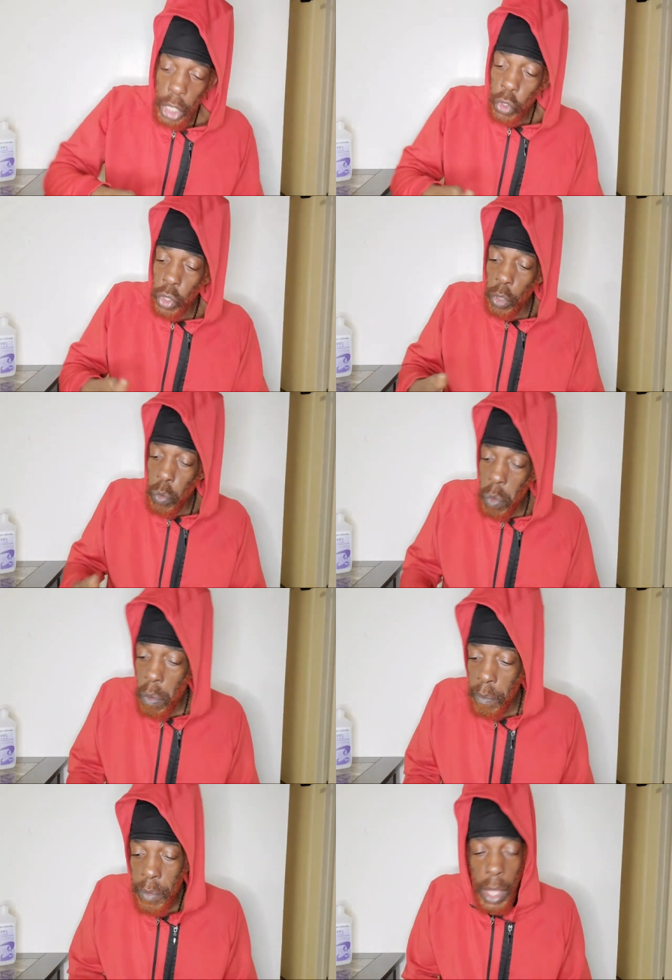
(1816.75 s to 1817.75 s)
you need
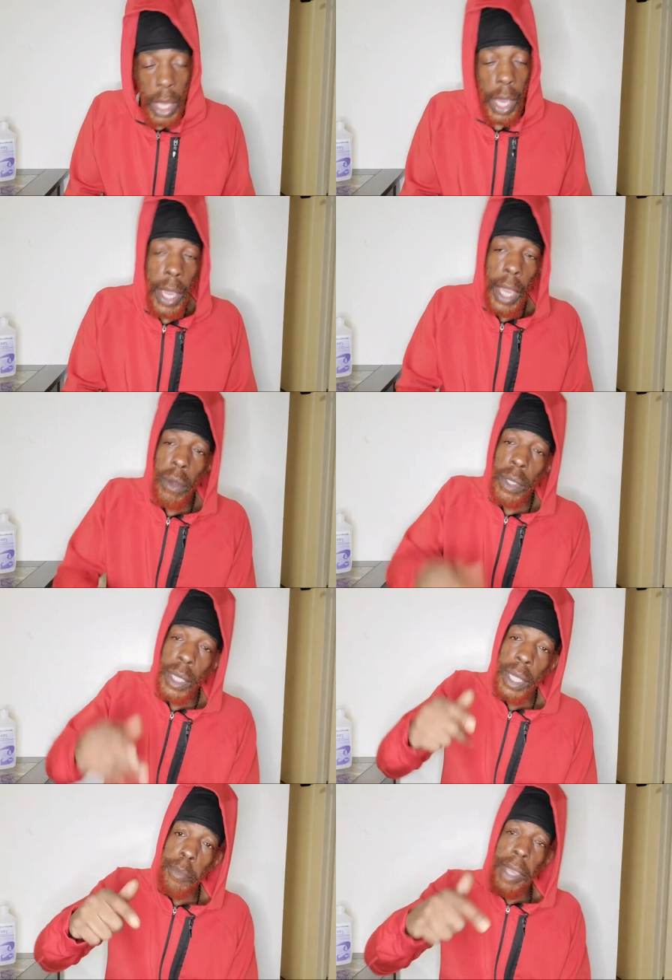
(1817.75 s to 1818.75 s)
room. And here goes
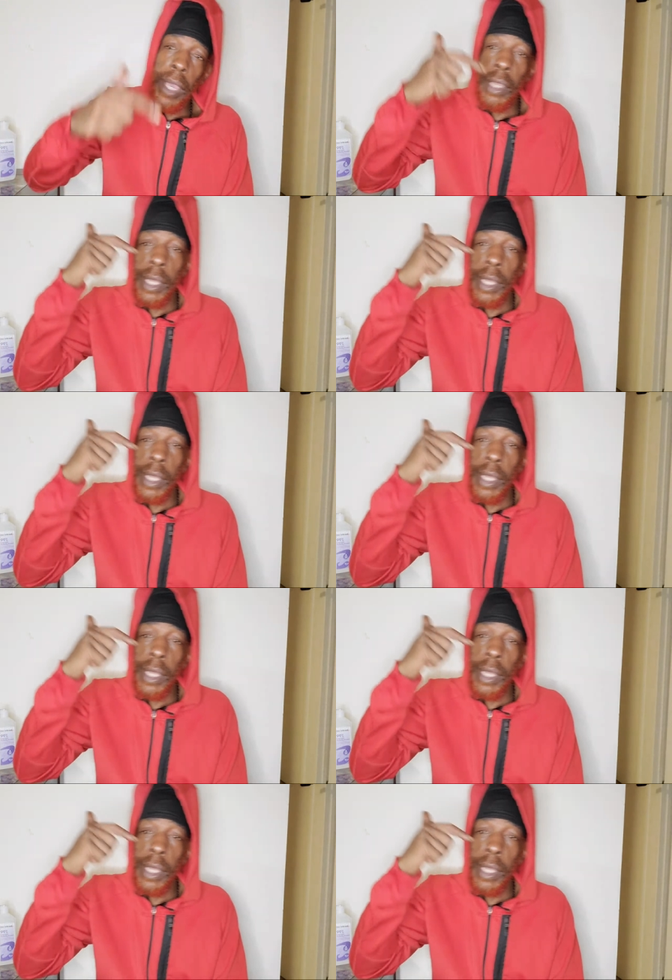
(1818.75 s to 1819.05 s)
this man.